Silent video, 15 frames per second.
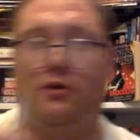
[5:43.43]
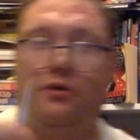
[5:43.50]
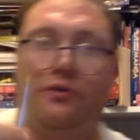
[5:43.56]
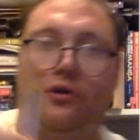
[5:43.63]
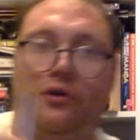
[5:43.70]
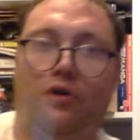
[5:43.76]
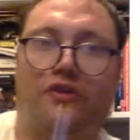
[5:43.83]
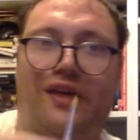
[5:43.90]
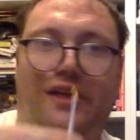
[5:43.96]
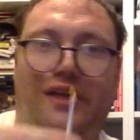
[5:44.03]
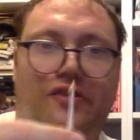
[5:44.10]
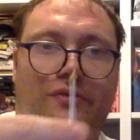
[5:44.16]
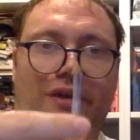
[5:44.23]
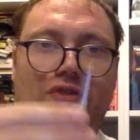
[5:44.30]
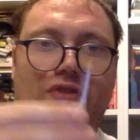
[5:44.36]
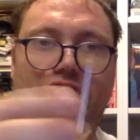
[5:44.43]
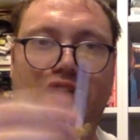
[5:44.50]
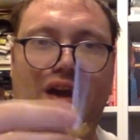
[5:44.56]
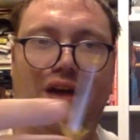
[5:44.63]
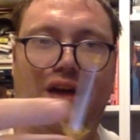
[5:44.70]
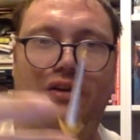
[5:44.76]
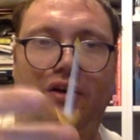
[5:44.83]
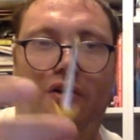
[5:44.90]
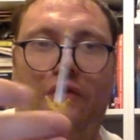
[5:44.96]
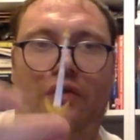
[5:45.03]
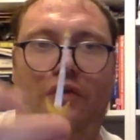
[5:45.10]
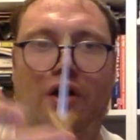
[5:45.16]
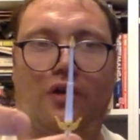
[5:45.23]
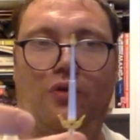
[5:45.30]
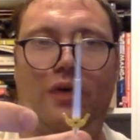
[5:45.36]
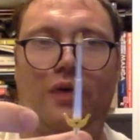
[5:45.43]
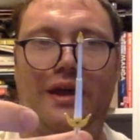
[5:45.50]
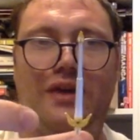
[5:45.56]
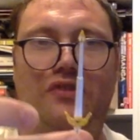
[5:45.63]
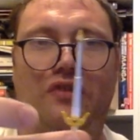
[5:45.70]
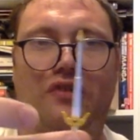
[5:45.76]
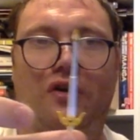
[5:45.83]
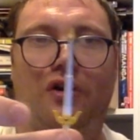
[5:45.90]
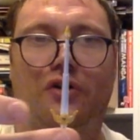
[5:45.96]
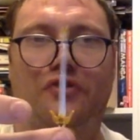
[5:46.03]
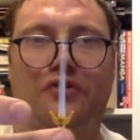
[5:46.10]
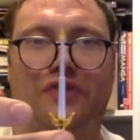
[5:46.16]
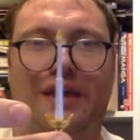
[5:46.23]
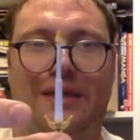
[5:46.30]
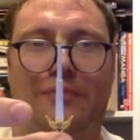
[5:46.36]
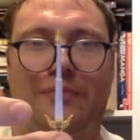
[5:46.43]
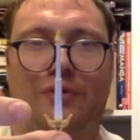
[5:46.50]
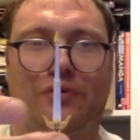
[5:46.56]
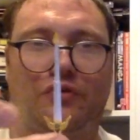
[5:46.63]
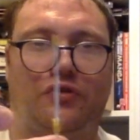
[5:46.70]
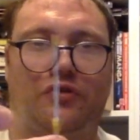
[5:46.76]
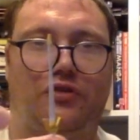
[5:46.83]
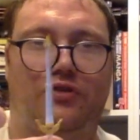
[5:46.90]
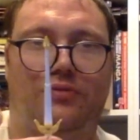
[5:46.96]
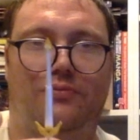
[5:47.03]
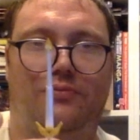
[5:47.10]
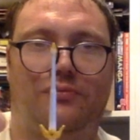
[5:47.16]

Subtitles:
the Lost Galaxy Rangers had, the Quasar Sabers.